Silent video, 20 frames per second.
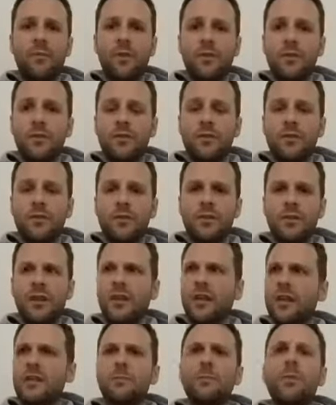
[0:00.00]
he does, I
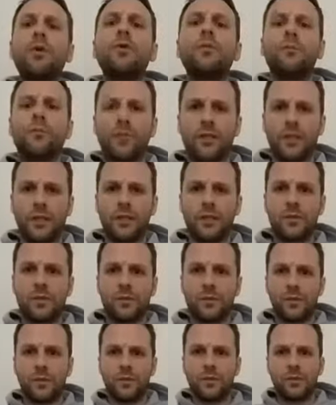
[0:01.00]
think it's pull print it's
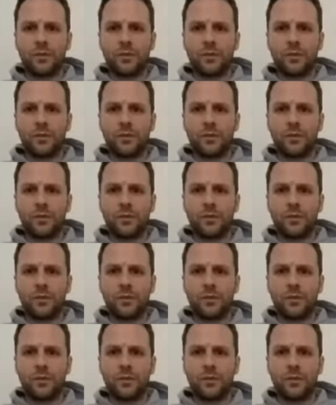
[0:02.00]
called,